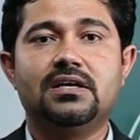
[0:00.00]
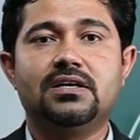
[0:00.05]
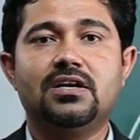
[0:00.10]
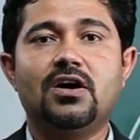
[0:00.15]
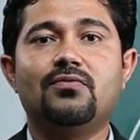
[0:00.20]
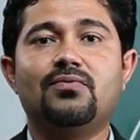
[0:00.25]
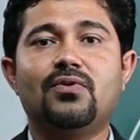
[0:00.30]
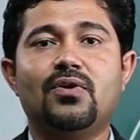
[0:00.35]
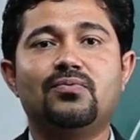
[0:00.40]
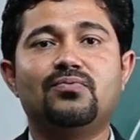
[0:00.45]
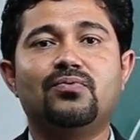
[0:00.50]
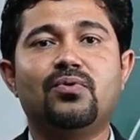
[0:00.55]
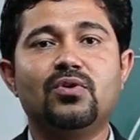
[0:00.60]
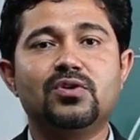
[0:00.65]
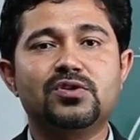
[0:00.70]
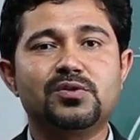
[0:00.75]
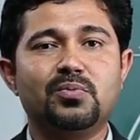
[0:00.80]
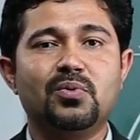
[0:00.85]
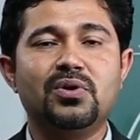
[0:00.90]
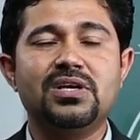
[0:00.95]
Now for
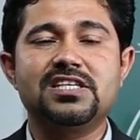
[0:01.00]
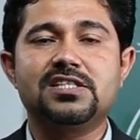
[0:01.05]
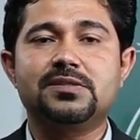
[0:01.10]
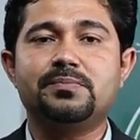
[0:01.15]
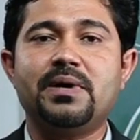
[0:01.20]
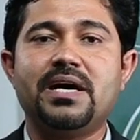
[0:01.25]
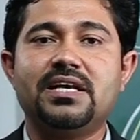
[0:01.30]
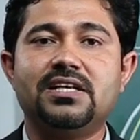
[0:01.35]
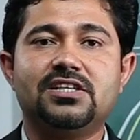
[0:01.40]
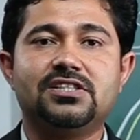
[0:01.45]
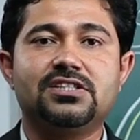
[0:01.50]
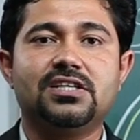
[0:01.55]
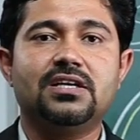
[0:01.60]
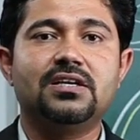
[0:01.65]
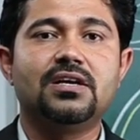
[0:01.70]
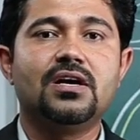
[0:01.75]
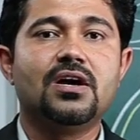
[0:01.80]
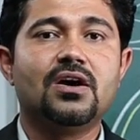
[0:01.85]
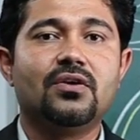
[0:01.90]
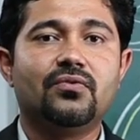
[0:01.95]
forceful
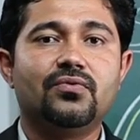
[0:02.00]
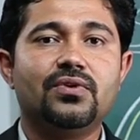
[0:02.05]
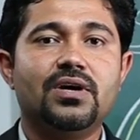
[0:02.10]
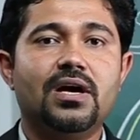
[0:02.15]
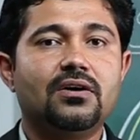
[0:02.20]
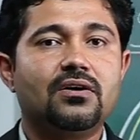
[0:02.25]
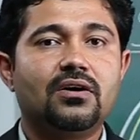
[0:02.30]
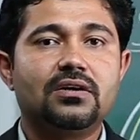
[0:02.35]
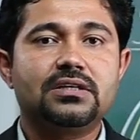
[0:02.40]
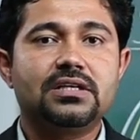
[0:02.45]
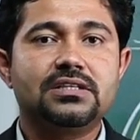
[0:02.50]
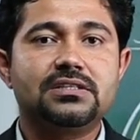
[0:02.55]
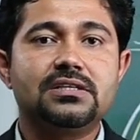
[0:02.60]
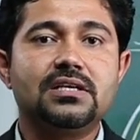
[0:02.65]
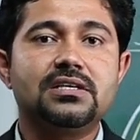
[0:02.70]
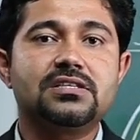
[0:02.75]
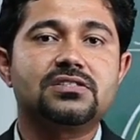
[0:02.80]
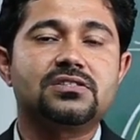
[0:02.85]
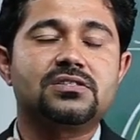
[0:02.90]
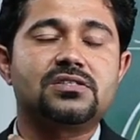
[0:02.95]
inspiration, we have got
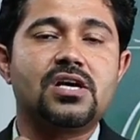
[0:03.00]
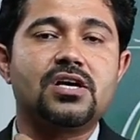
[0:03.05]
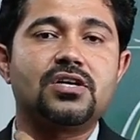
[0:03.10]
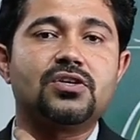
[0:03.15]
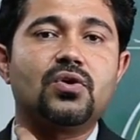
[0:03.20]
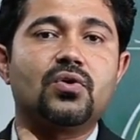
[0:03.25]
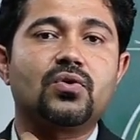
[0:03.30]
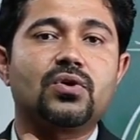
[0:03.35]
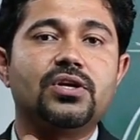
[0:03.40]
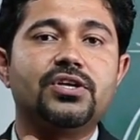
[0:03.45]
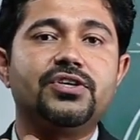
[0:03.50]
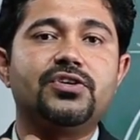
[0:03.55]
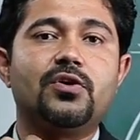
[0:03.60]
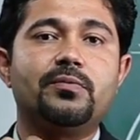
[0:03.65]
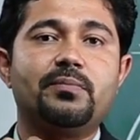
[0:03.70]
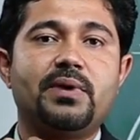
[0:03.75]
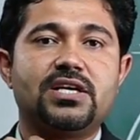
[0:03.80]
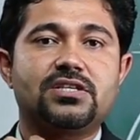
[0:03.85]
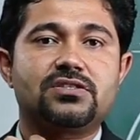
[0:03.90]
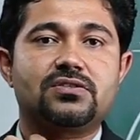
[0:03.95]
the
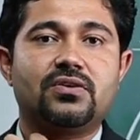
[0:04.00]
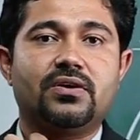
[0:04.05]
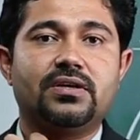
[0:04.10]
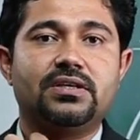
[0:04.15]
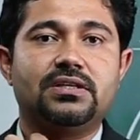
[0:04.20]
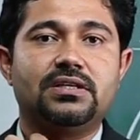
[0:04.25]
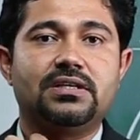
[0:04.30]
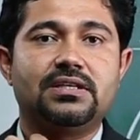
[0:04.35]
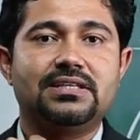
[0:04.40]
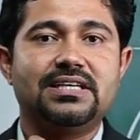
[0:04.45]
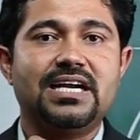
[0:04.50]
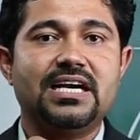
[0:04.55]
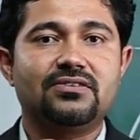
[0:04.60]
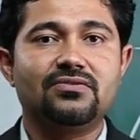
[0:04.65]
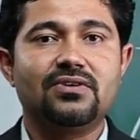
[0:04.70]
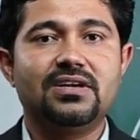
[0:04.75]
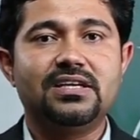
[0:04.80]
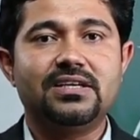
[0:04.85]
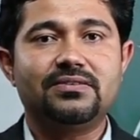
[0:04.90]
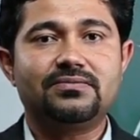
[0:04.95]
sternocleidomastoid.
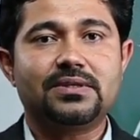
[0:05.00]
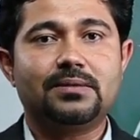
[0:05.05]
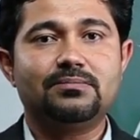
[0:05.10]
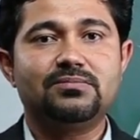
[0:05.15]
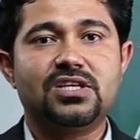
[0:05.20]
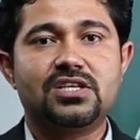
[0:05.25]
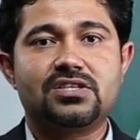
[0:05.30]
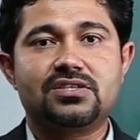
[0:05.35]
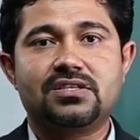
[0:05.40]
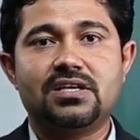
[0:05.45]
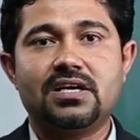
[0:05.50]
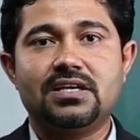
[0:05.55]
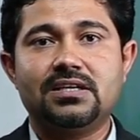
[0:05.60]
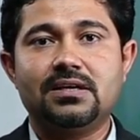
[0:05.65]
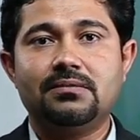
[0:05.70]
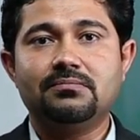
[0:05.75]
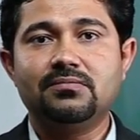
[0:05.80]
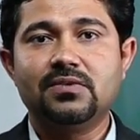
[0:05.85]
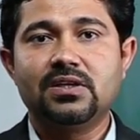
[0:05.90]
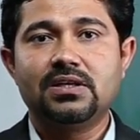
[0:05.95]
That will lift up the
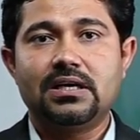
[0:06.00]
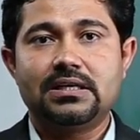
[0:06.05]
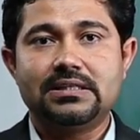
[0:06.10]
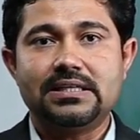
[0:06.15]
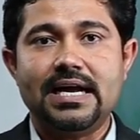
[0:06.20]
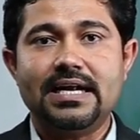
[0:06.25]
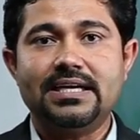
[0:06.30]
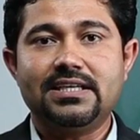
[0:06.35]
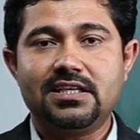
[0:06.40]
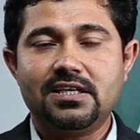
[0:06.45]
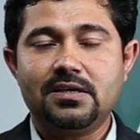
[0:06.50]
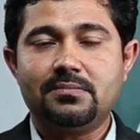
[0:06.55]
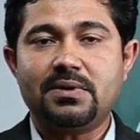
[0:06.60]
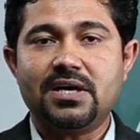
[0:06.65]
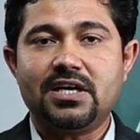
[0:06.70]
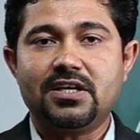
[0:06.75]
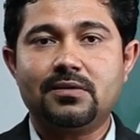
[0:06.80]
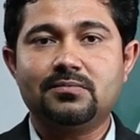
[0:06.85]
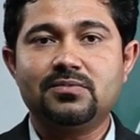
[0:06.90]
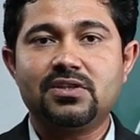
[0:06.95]
sternum, the anterior
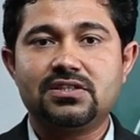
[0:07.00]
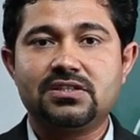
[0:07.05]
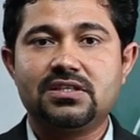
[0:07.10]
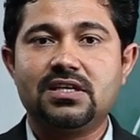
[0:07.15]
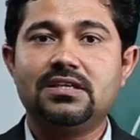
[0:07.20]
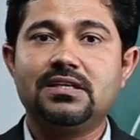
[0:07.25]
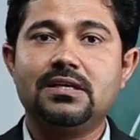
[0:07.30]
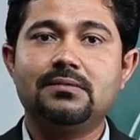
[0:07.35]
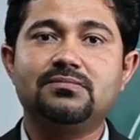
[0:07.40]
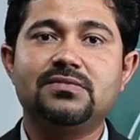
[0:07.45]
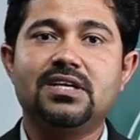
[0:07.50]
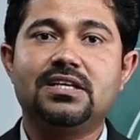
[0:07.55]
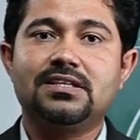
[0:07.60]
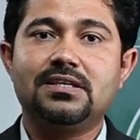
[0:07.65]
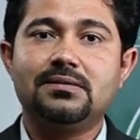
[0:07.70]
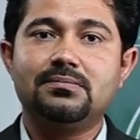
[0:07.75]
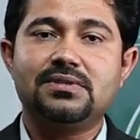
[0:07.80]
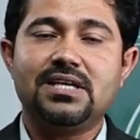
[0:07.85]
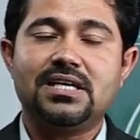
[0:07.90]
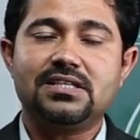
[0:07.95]
part of the sternum, the
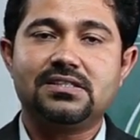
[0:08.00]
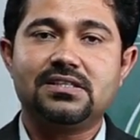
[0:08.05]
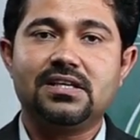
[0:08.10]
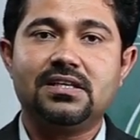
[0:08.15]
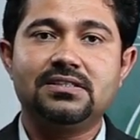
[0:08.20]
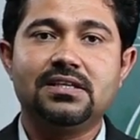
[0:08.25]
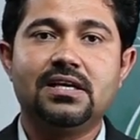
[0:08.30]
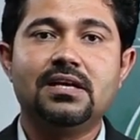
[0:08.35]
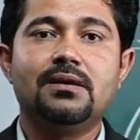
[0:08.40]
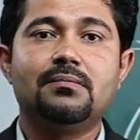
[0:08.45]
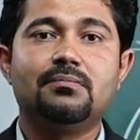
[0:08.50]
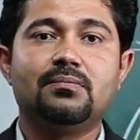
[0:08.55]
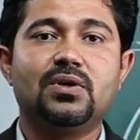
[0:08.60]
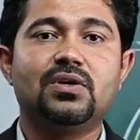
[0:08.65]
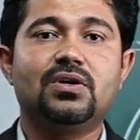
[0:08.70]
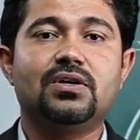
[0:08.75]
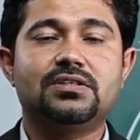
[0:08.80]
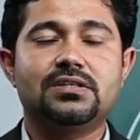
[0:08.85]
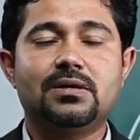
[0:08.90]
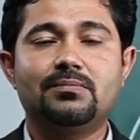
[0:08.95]
ribs as such
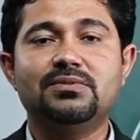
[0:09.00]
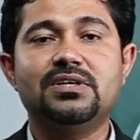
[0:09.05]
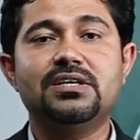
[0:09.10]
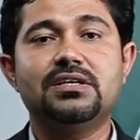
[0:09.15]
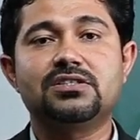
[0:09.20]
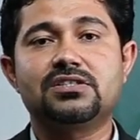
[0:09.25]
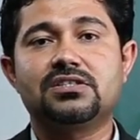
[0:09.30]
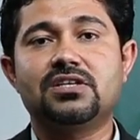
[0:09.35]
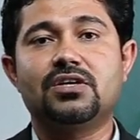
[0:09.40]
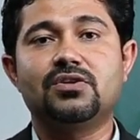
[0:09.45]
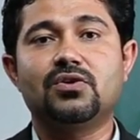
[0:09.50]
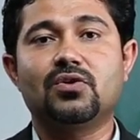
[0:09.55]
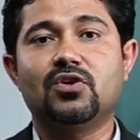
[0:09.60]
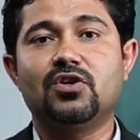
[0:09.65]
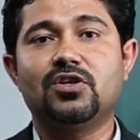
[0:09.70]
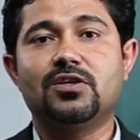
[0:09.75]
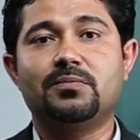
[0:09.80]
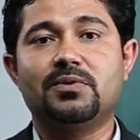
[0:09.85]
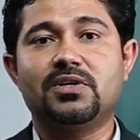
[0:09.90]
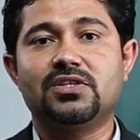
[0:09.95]
because of the
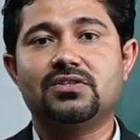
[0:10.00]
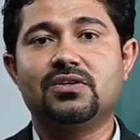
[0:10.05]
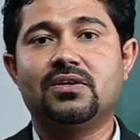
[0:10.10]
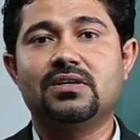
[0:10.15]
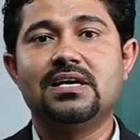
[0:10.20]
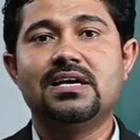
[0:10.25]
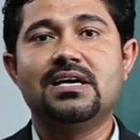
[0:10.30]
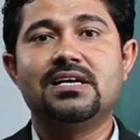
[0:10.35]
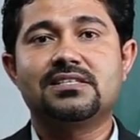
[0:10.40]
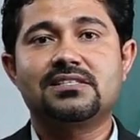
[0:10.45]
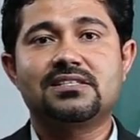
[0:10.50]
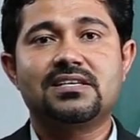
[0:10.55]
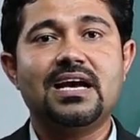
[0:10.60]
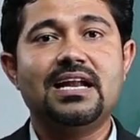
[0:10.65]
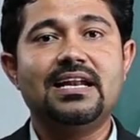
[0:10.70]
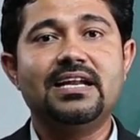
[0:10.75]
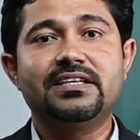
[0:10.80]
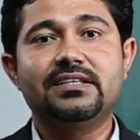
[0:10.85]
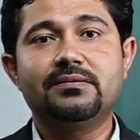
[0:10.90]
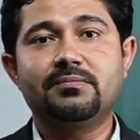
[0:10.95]
sternocleidomastoid.
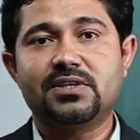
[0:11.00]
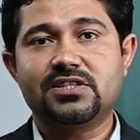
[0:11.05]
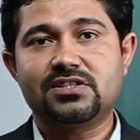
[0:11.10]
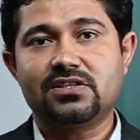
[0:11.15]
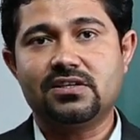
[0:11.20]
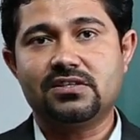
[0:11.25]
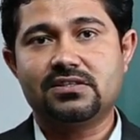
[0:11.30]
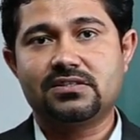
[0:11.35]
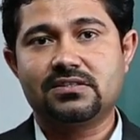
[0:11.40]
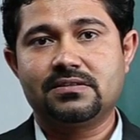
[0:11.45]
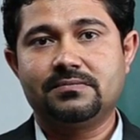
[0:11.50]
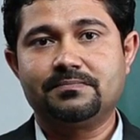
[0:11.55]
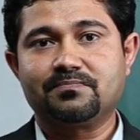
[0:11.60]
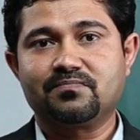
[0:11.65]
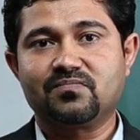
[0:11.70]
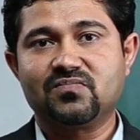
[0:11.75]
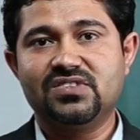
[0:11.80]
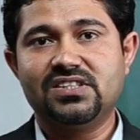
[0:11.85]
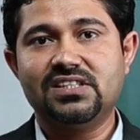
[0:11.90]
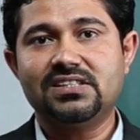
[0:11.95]
Scalene muscles.
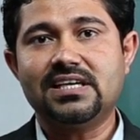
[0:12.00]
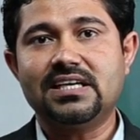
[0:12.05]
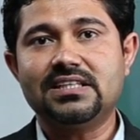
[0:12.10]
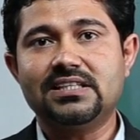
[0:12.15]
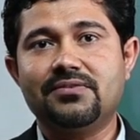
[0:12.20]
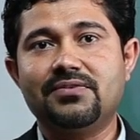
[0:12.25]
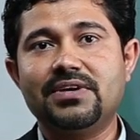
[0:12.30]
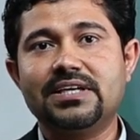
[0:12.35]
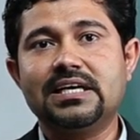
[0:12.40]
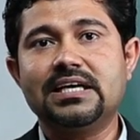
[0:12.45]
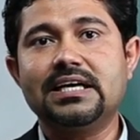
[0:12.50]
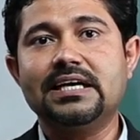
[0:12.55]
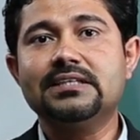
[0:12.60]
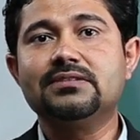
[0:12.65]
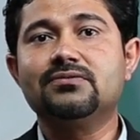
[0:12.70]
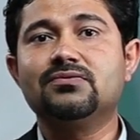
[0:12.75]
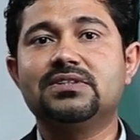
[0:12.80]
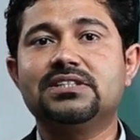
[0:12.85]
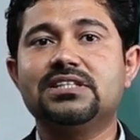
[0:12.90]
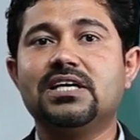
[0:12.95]
These are the one
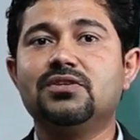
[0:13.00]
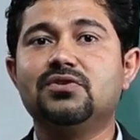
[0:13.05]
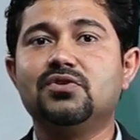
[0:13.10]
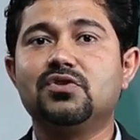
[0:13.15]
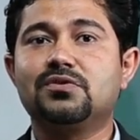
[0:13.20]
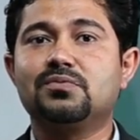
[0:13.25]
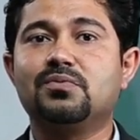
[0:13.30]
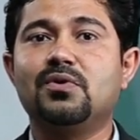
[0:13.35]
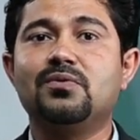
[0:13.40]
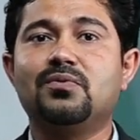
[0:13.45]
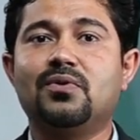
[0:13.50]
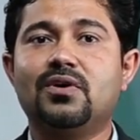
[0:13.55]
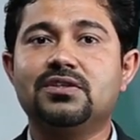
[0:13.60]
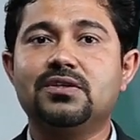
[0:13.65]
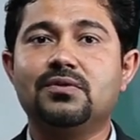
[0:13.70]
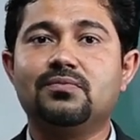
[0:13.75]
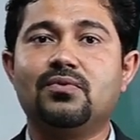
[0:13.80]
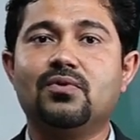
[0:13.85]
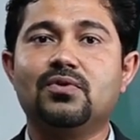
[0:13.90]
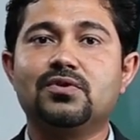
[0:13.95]
again which are useful for
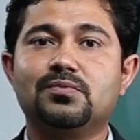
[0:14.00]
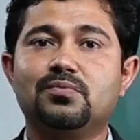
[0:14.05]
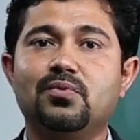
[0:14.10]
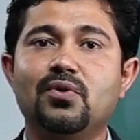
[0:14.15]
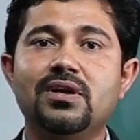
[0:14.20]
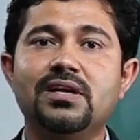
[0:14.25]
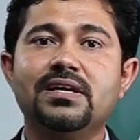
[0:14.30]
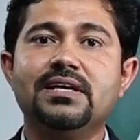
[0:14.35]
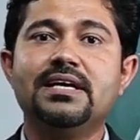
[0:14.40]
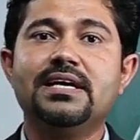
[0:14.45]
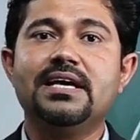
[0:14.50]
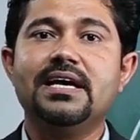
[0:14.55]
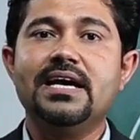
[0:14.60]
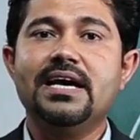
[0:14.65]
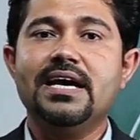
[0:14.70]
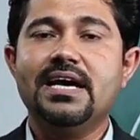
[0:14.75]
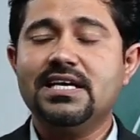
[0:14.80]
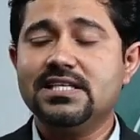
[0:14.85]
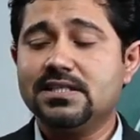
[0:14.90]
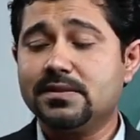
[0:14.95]
the forceful
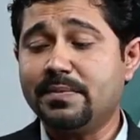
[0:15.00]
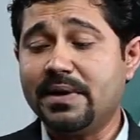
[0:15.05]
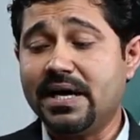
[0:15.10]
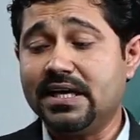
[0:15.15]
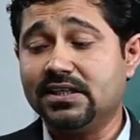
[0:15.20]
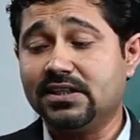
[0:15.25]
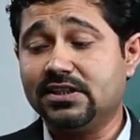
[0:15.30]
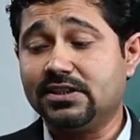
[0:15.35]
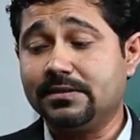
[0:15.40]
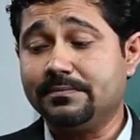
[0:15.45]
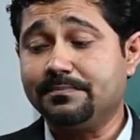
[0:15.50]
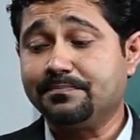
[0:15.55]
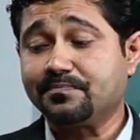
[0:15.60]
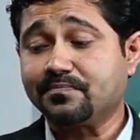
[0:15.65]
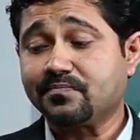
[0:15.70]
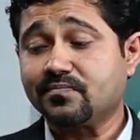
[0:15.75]
inspiration.